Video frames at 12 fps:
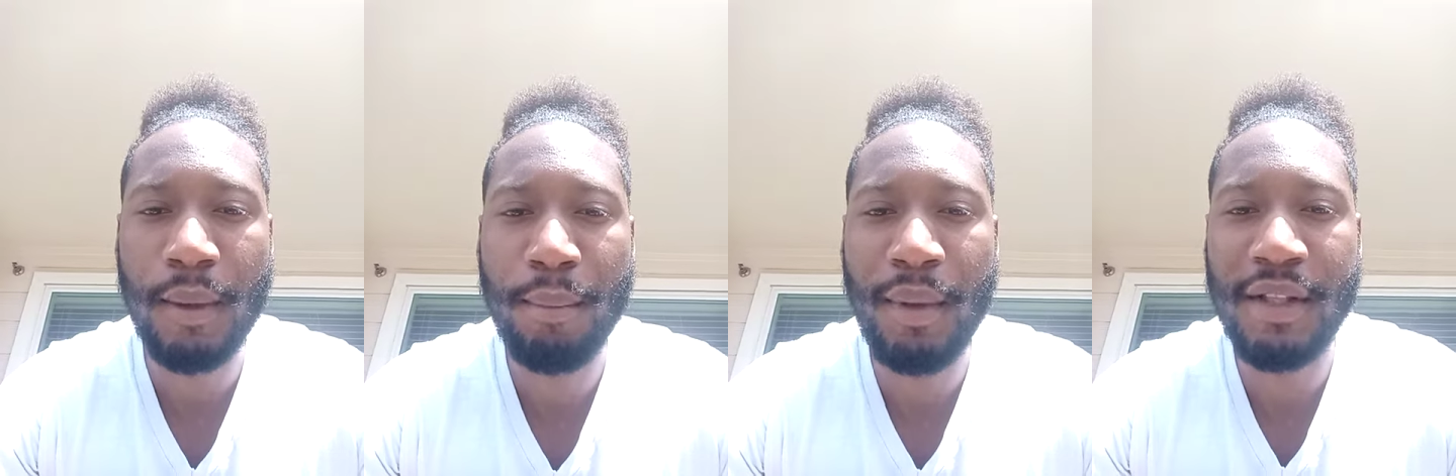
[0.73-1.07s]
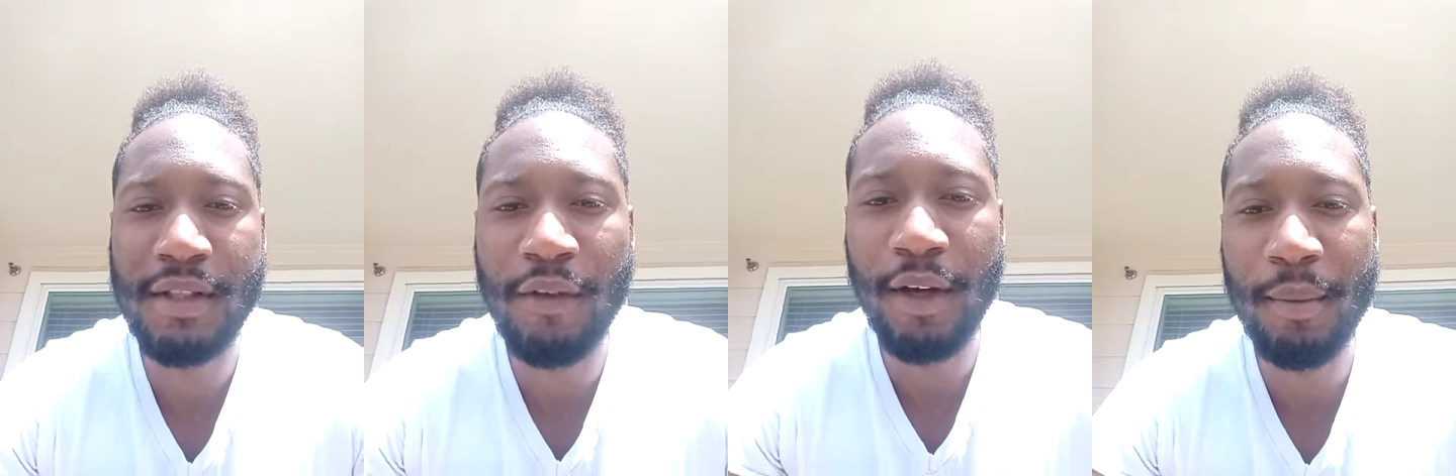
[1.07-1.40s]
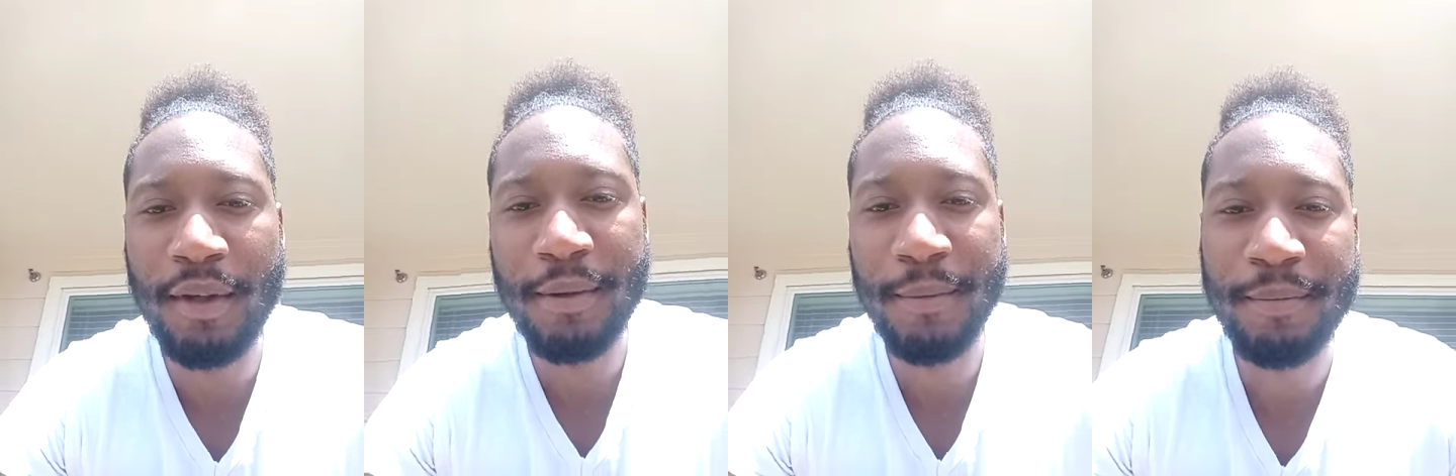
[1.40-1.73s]
Peace,
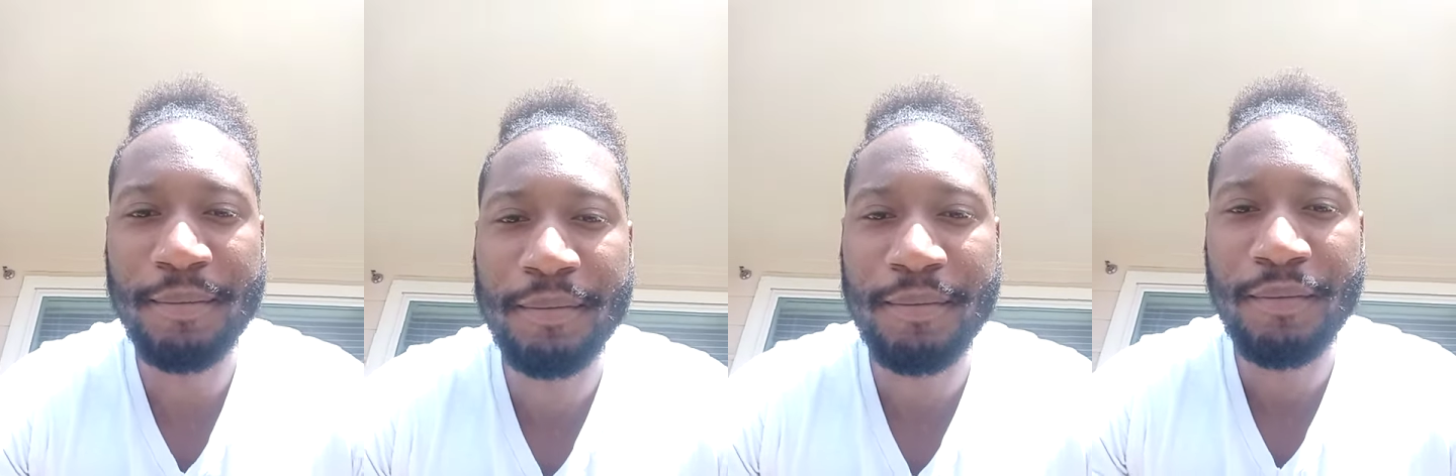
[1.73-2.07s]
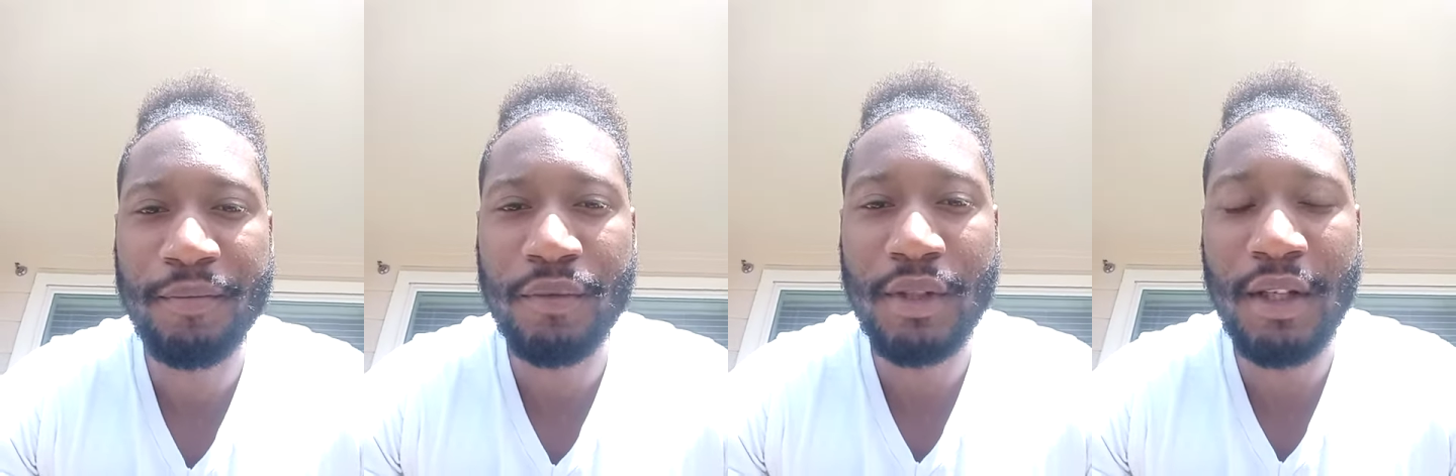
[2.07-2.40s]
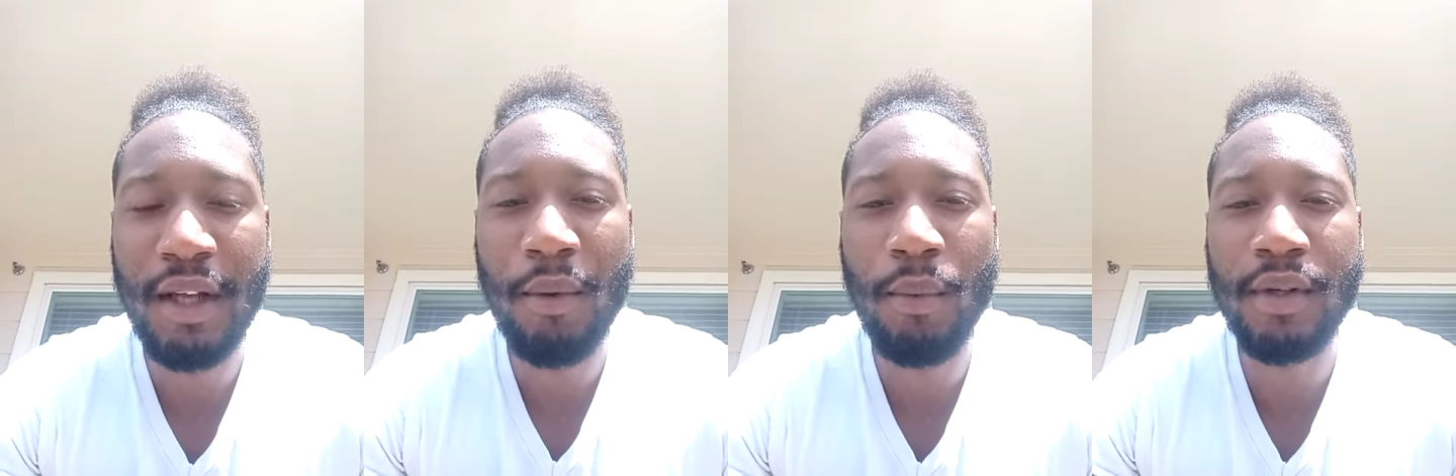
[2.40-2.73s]
family.
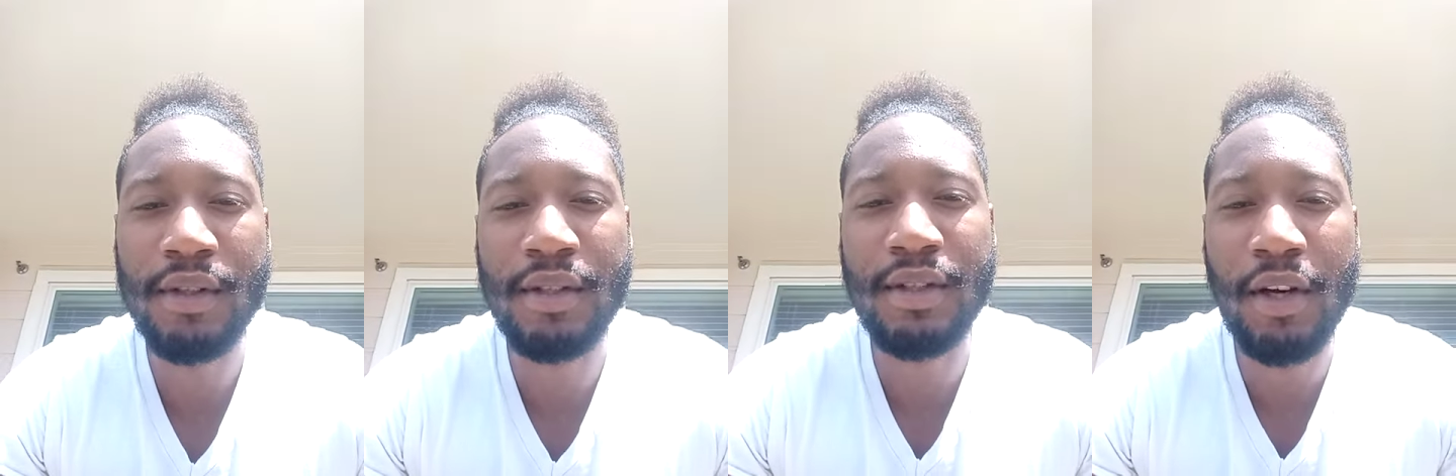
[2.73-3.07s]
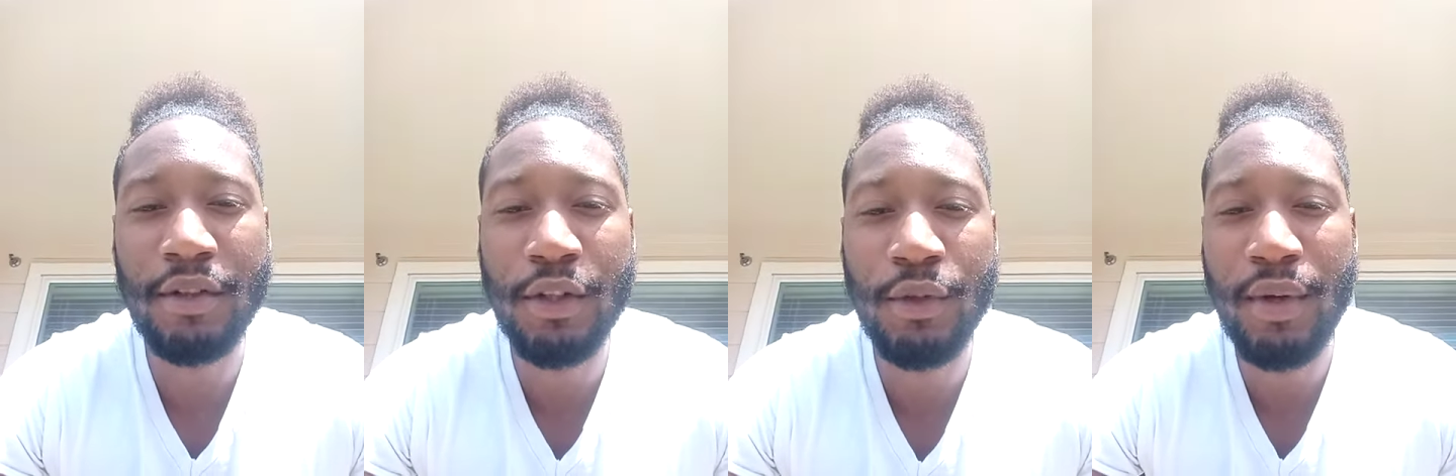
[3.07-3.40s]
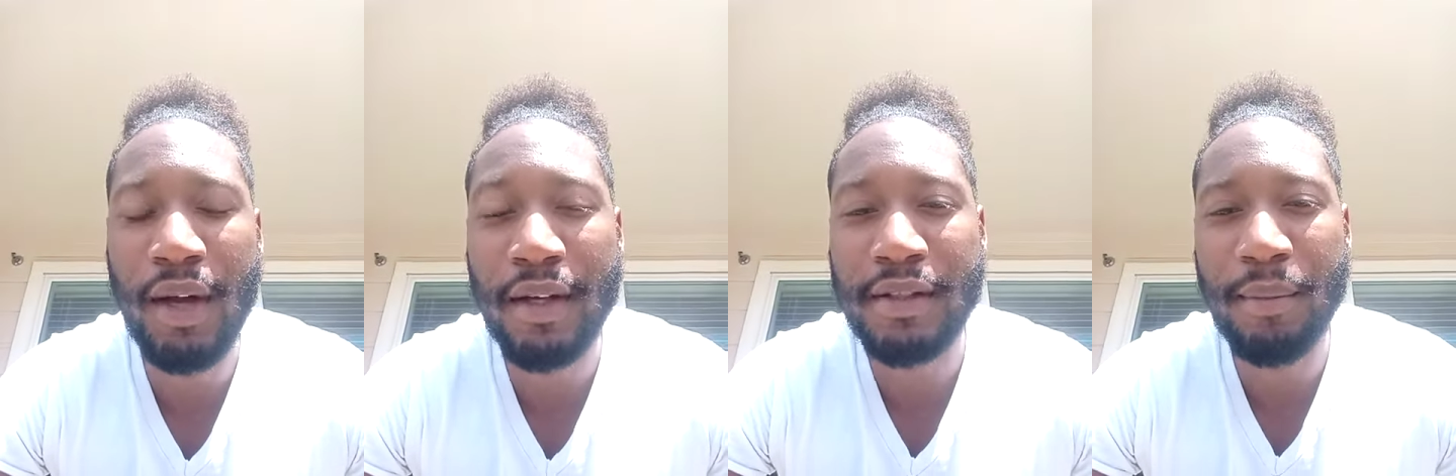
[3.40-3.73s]
Today I wanted to talk to you
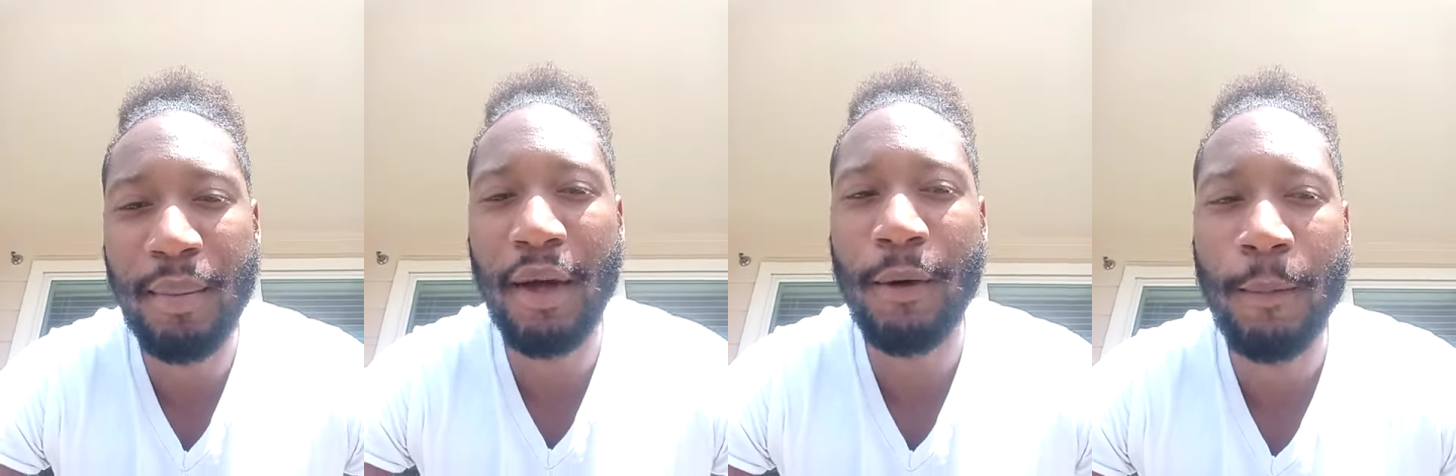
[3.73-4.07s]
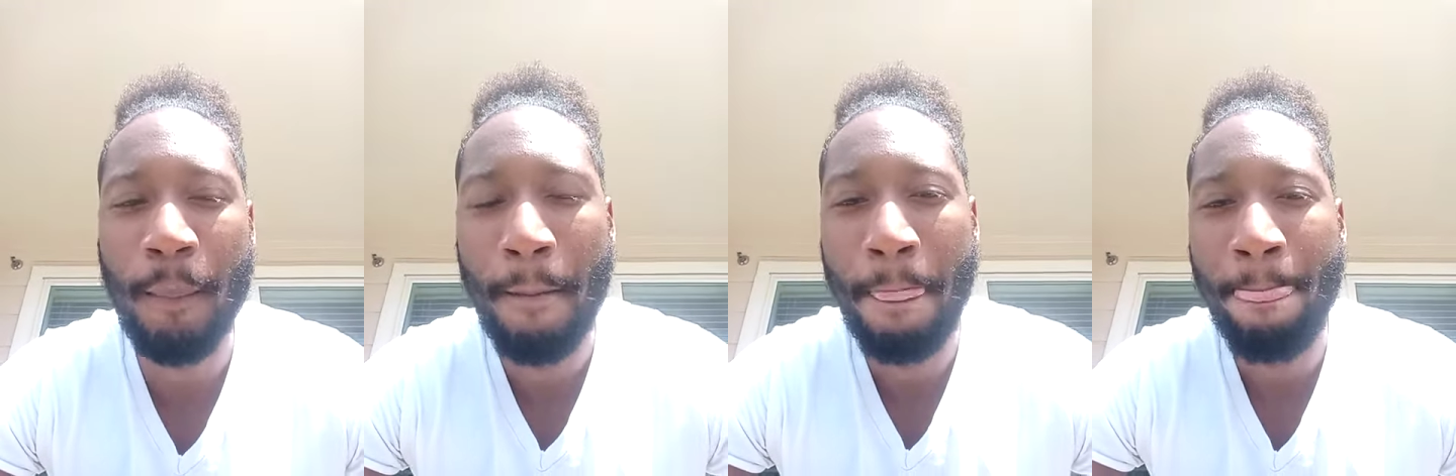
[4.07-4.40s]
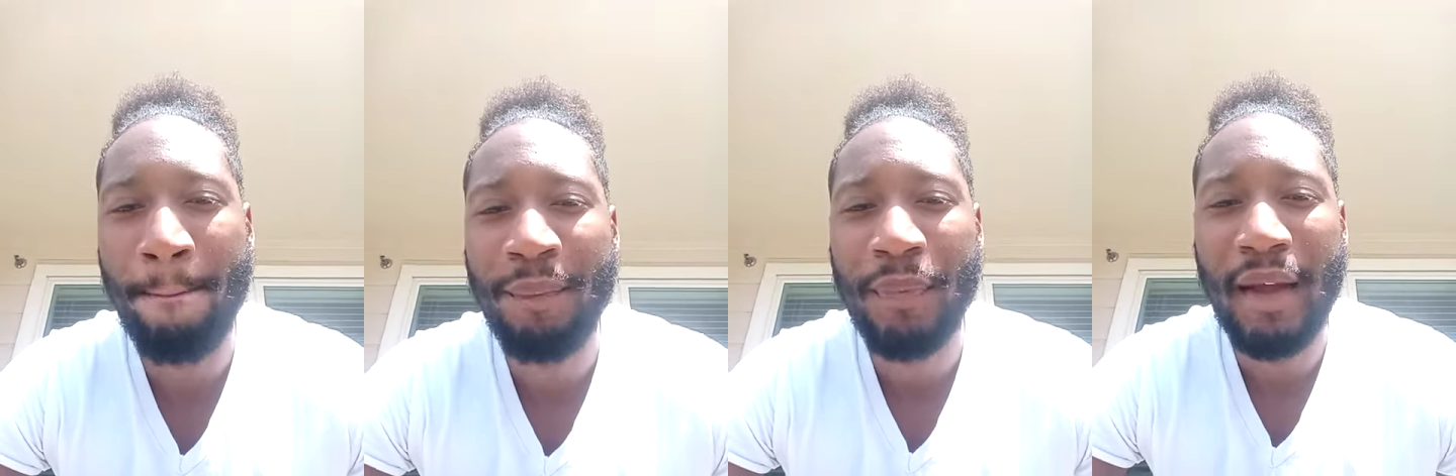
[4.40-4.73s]
guys about
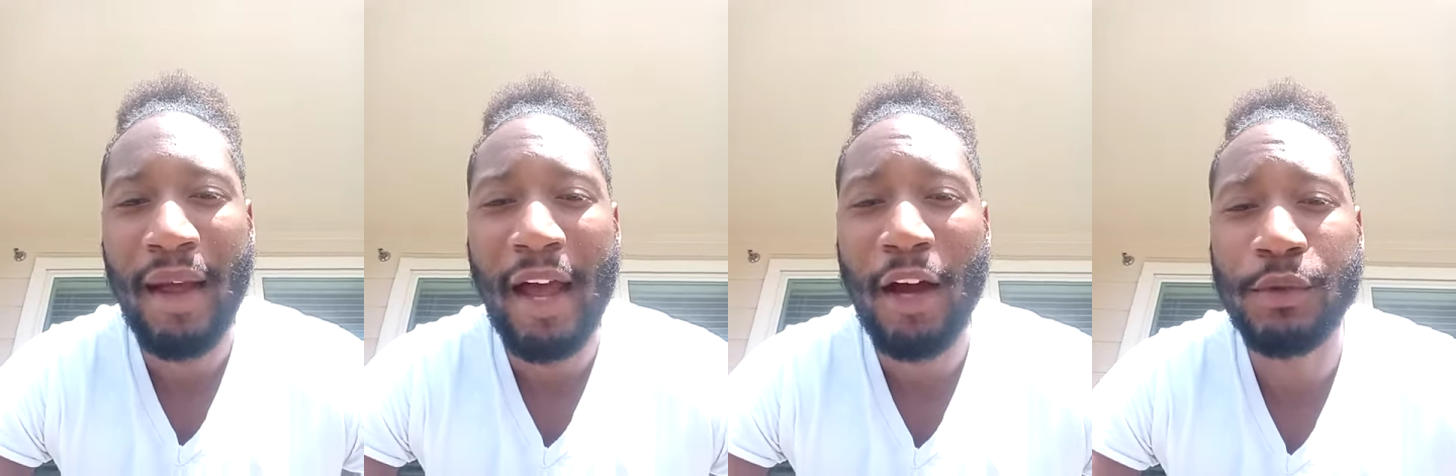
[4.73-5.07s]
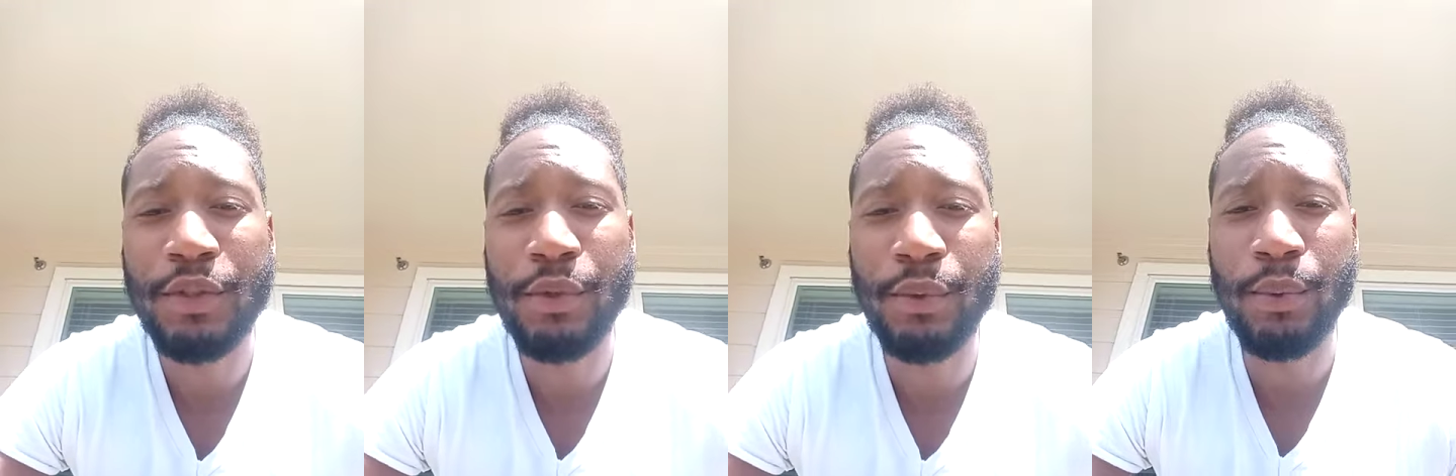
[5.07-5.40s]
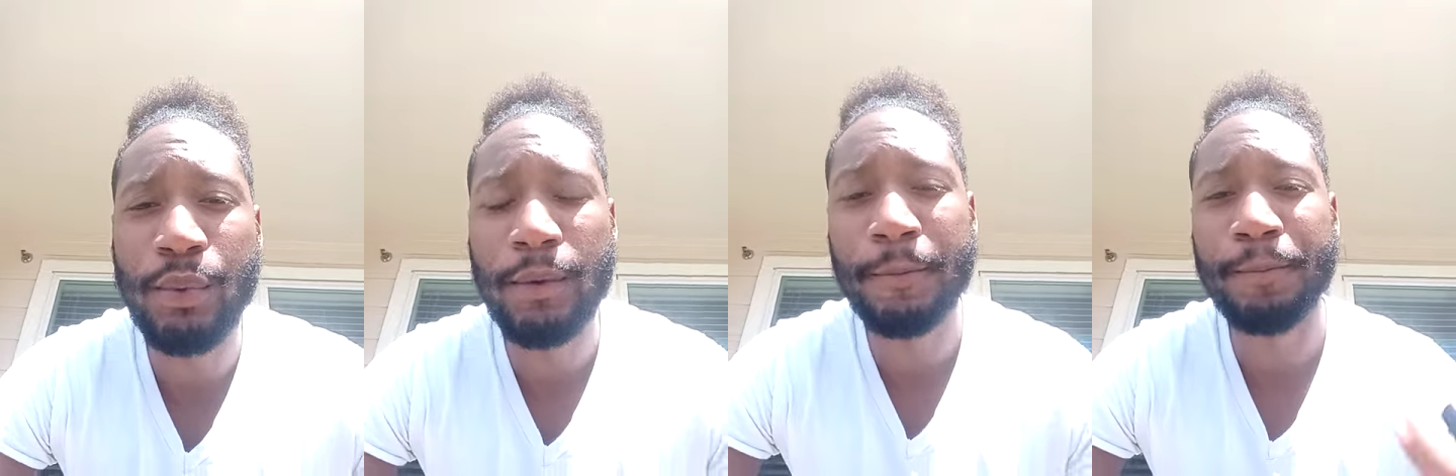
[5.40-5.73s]
how to